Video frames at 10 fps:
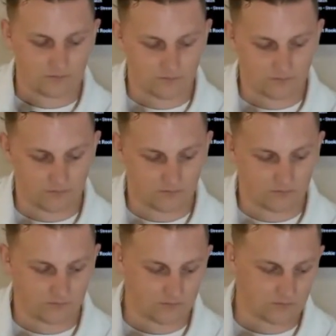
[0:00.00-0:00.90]

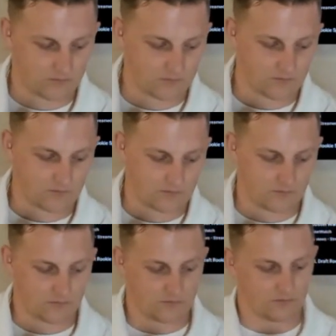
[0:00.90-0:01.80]

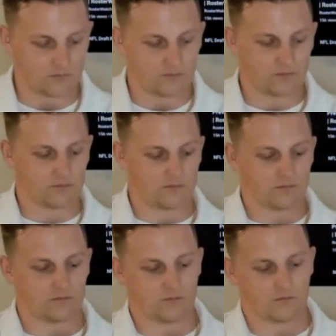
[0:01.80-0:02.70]

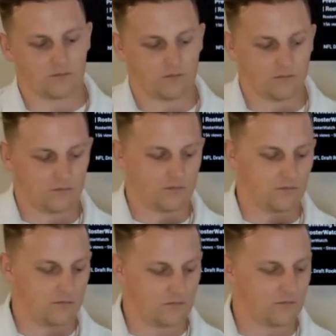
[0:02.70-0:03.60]

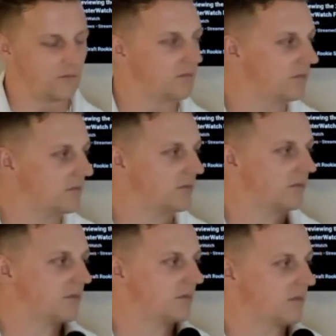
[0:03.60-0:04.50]

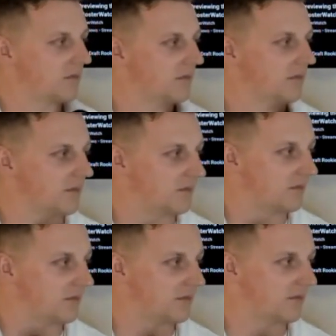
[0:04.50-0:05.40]

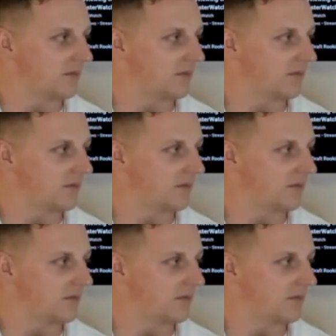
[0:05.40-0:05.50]
No words are spoken by the person on screen.